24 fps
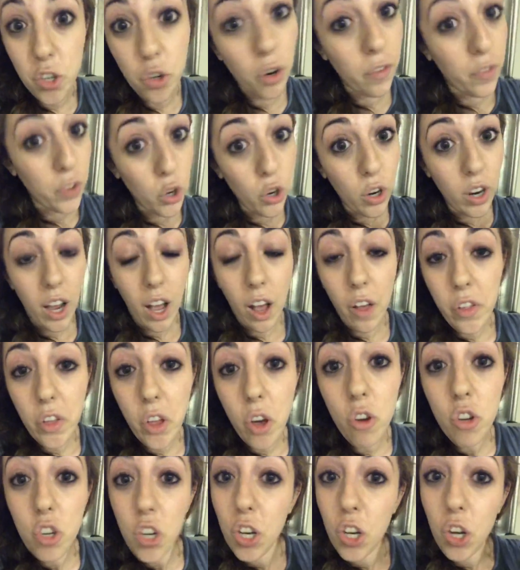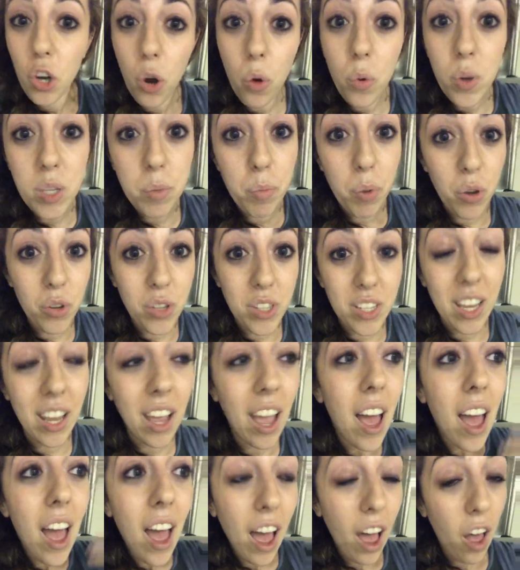or if you're a health coach and you're always posting
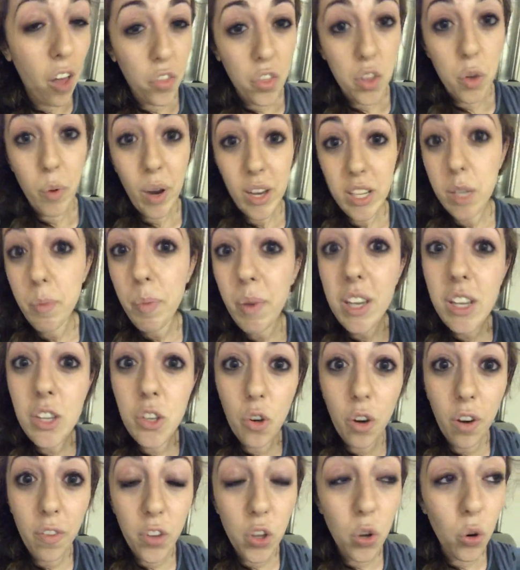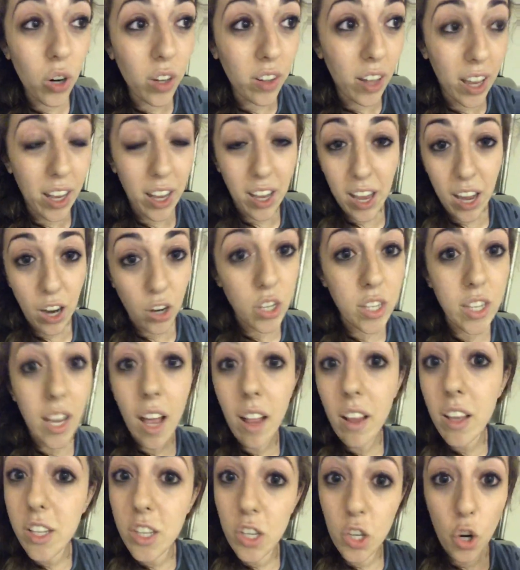healthy recipes, or if you're like a
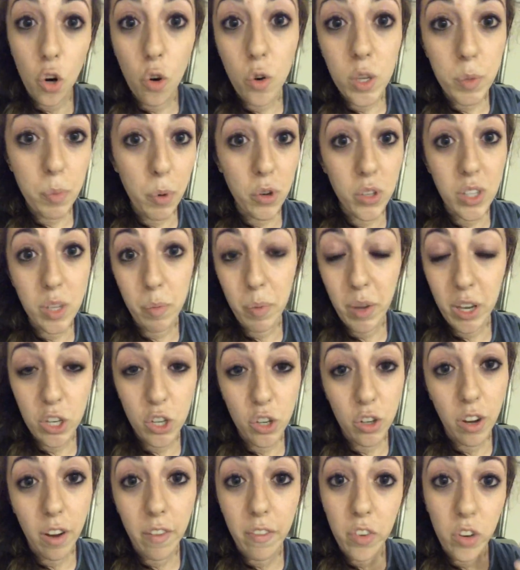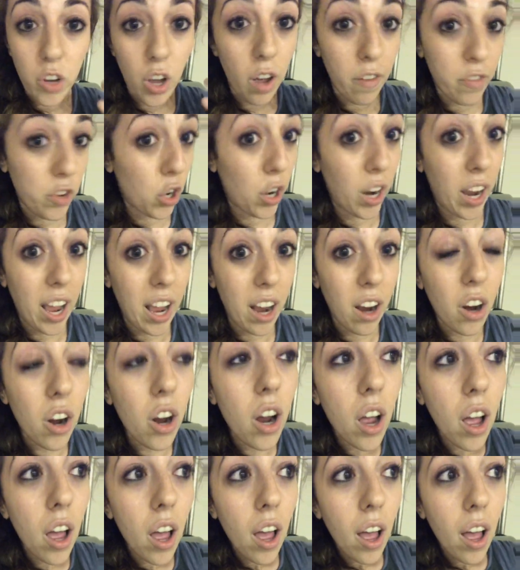hairstylist and you're always posting pictures of your hair,